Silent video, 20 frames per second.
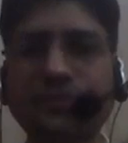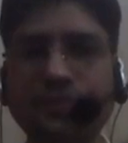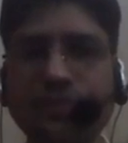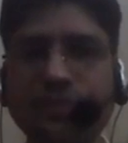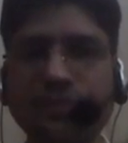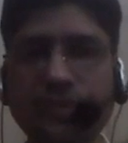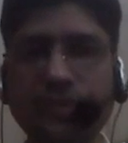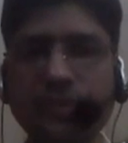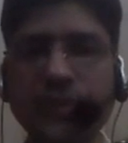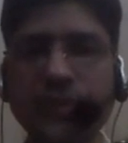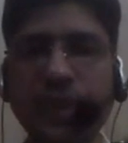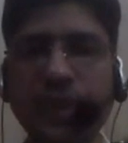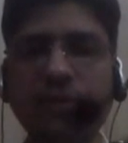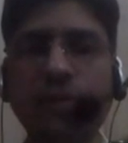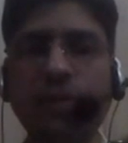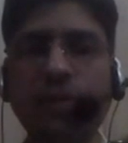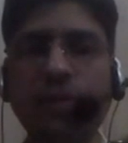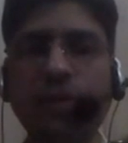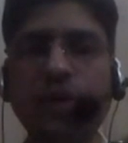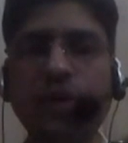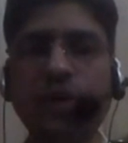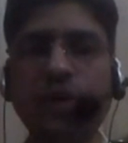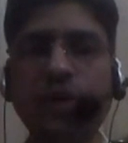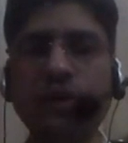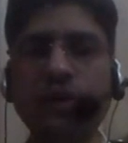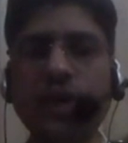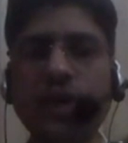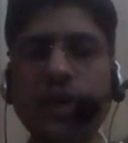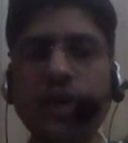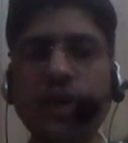then
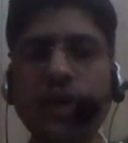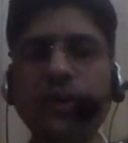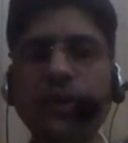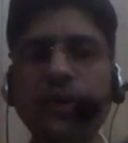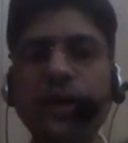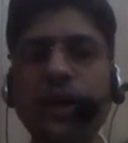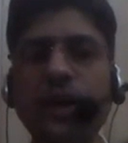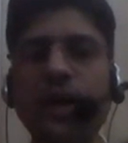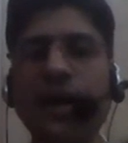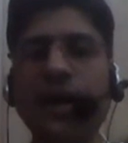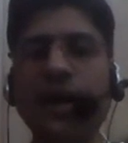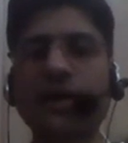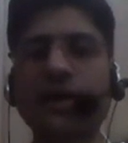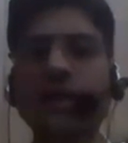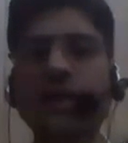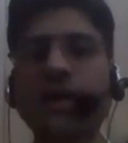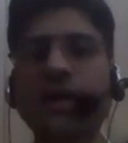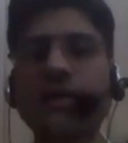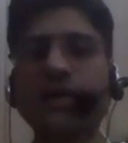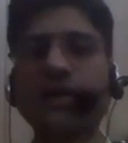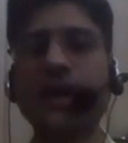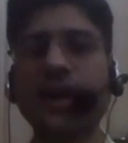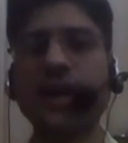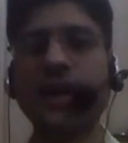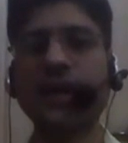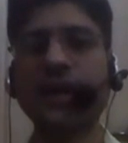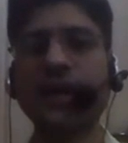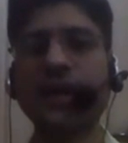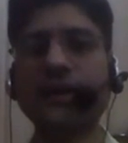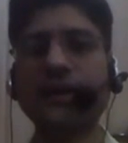what will
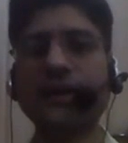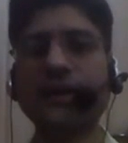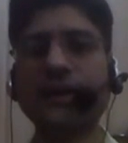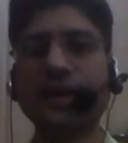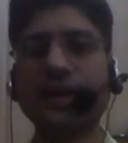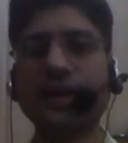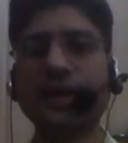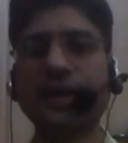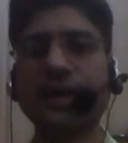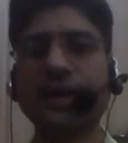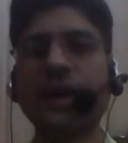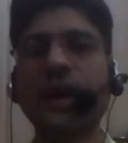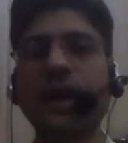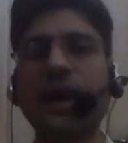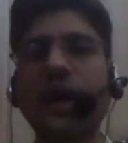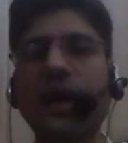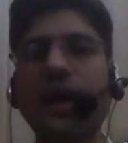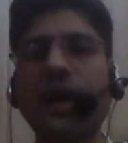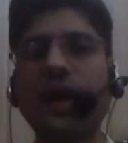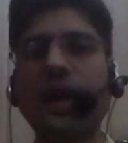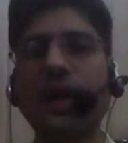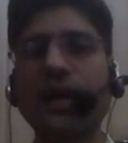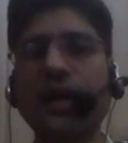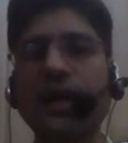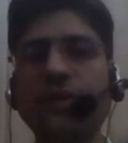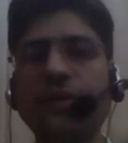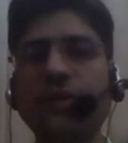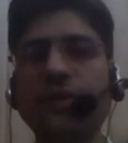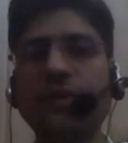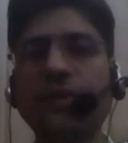happen? There is an address
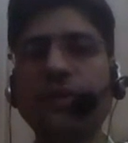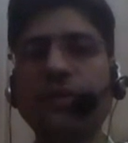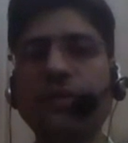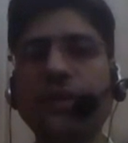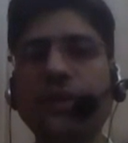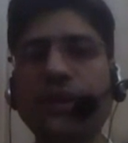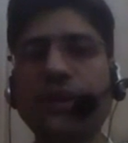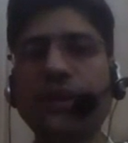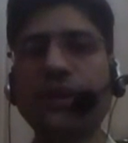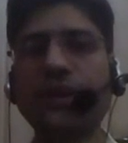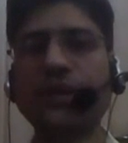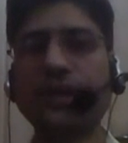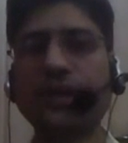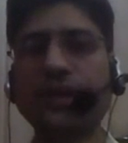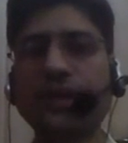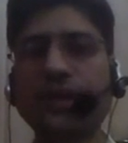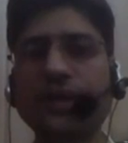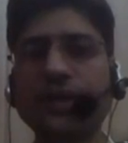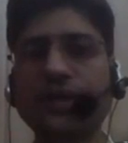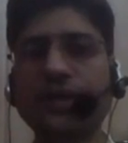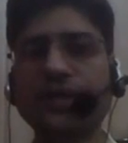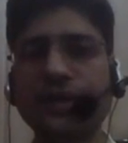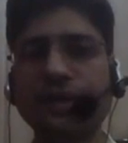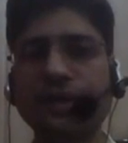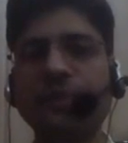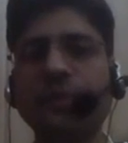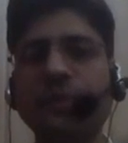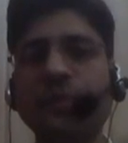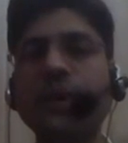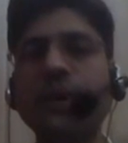error. And if it
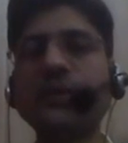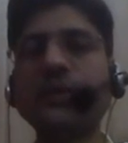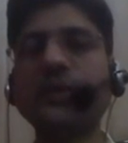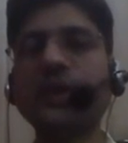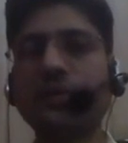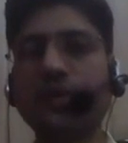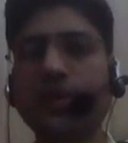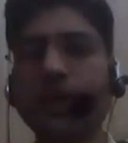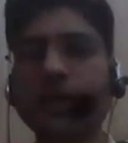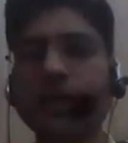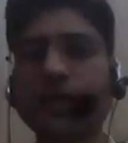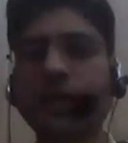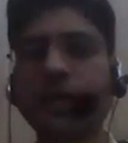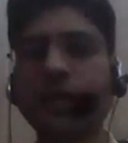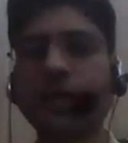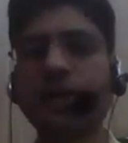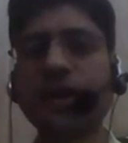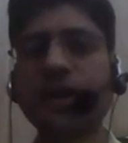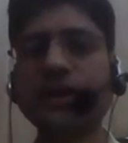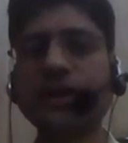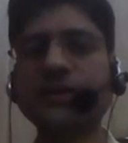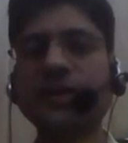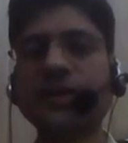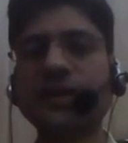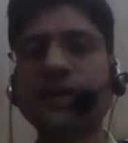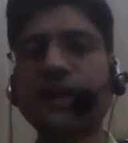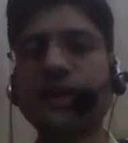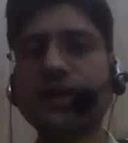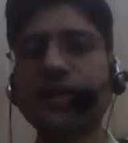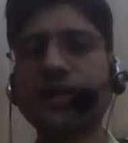is yes, means
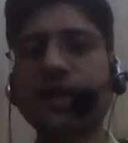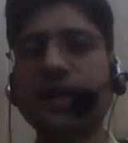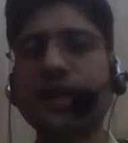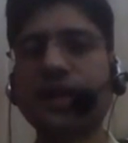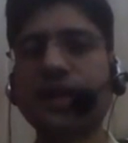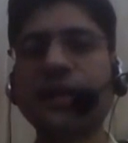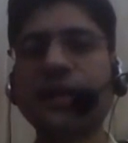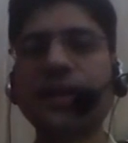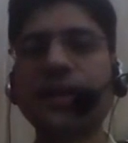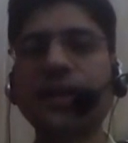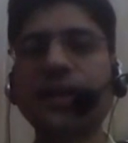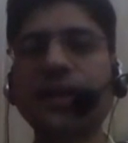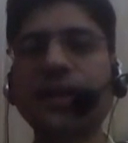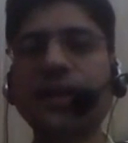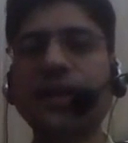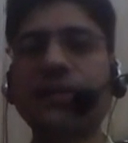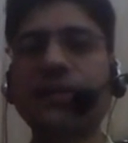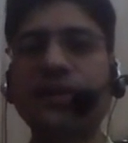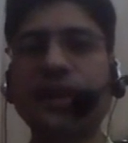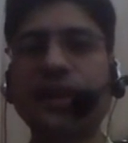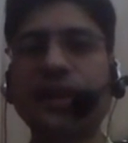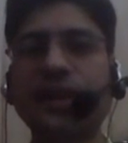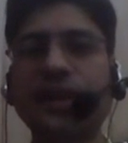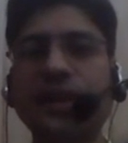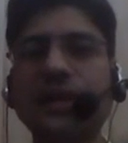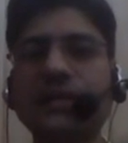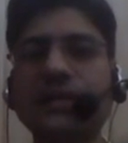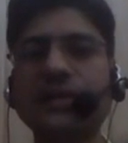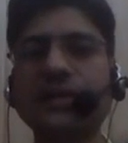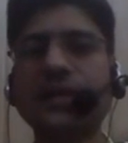if it is not less than, there is an
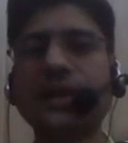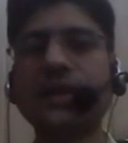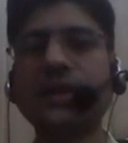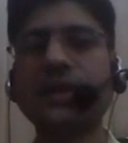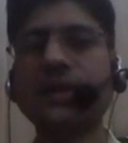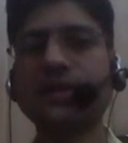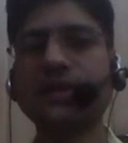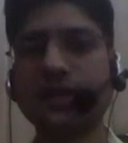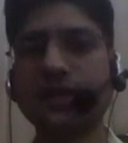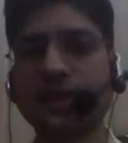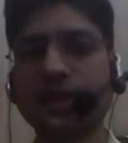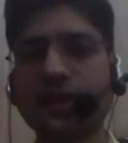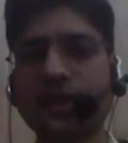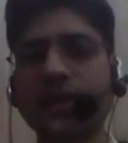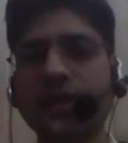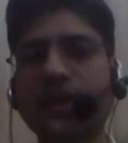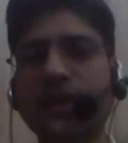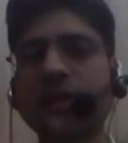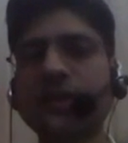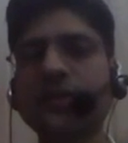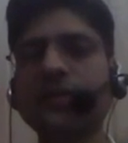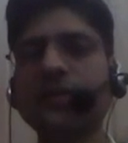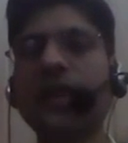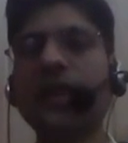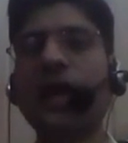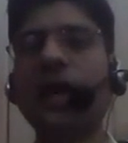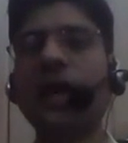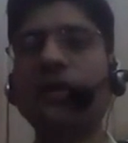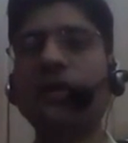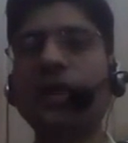error. If it is less than,
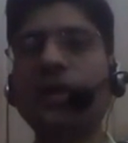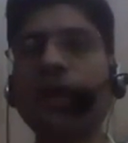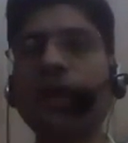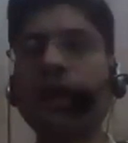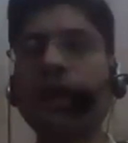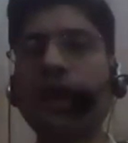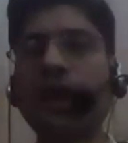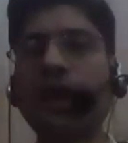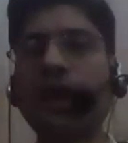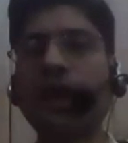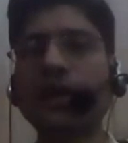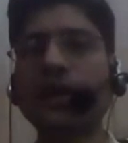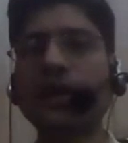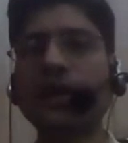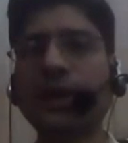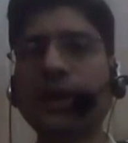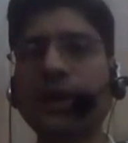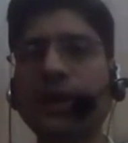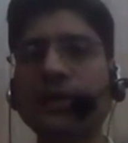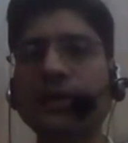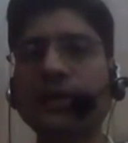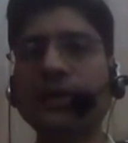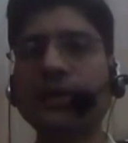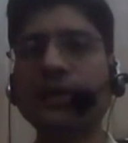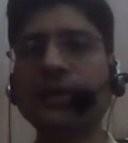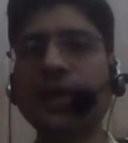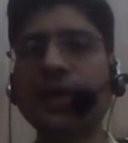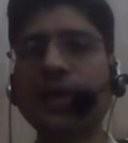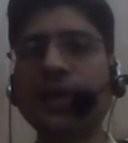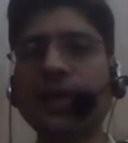then yes, we
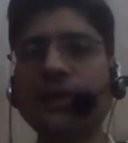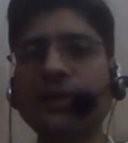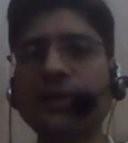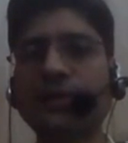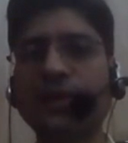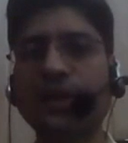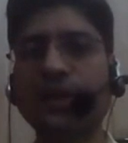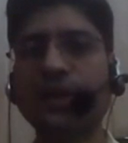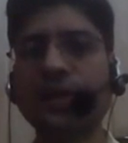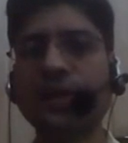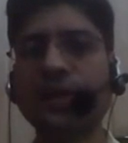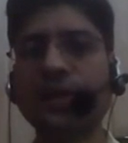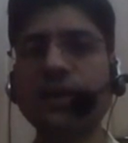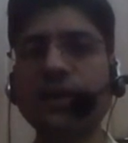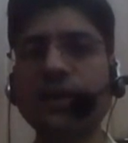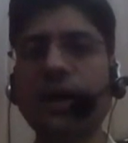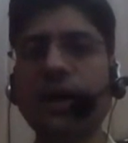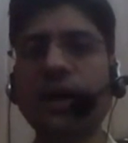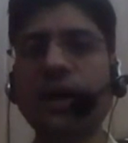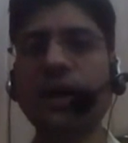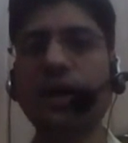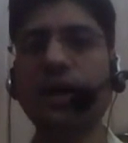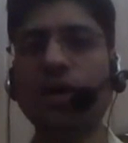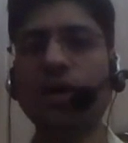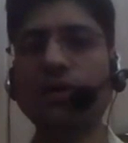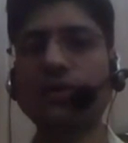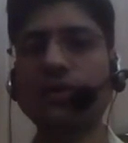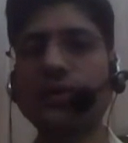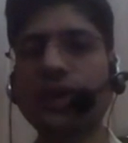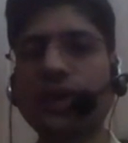will add the base address
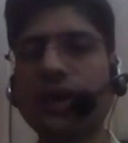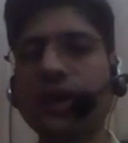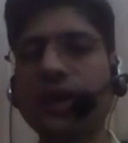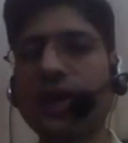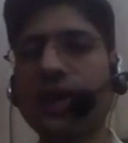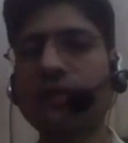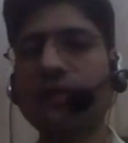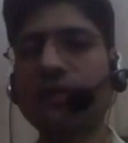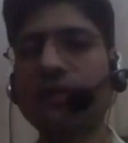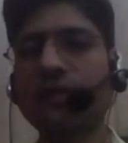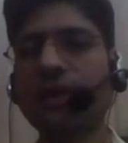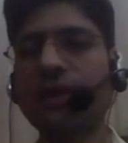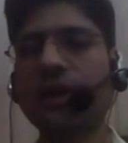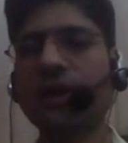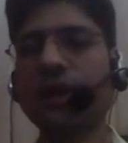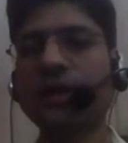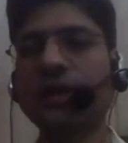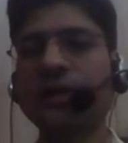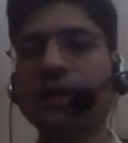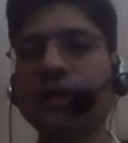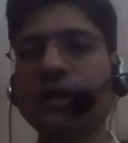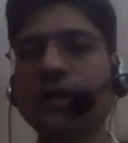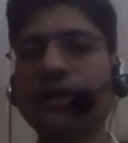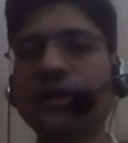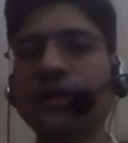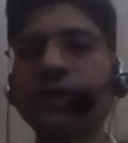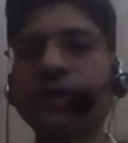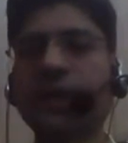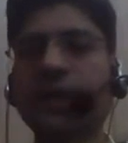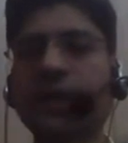with the offset
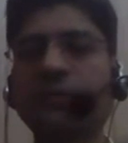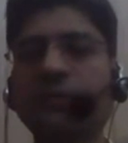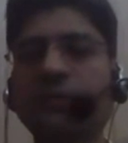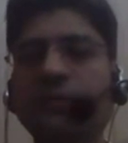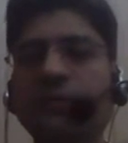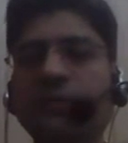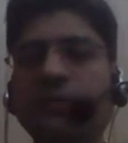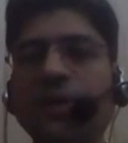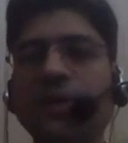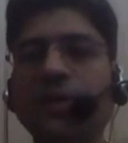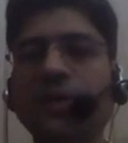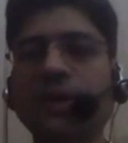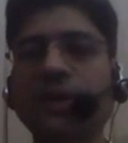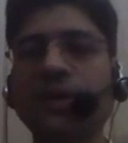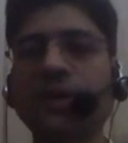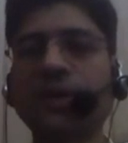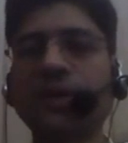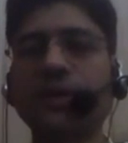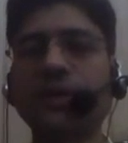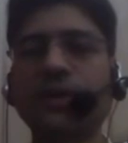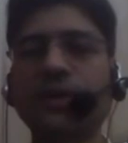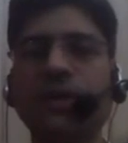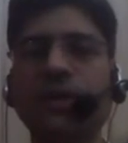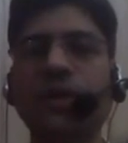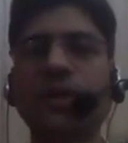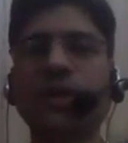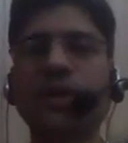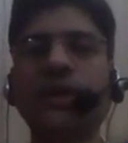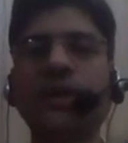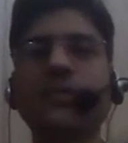and we will get the physical
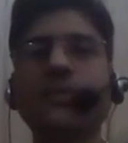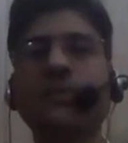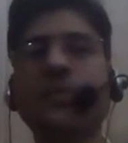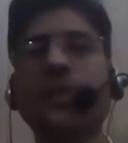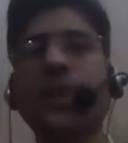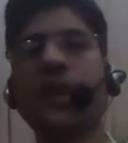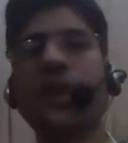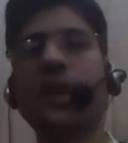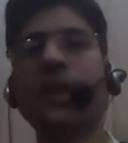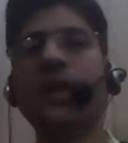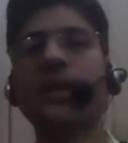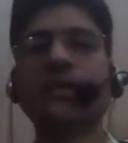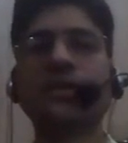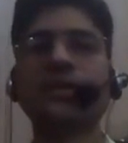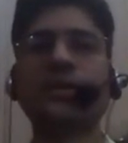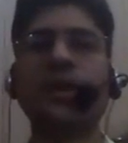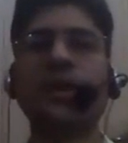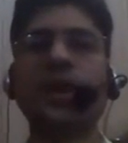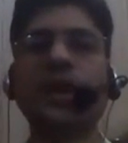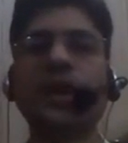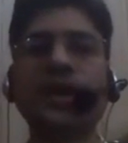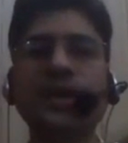memory. Got it?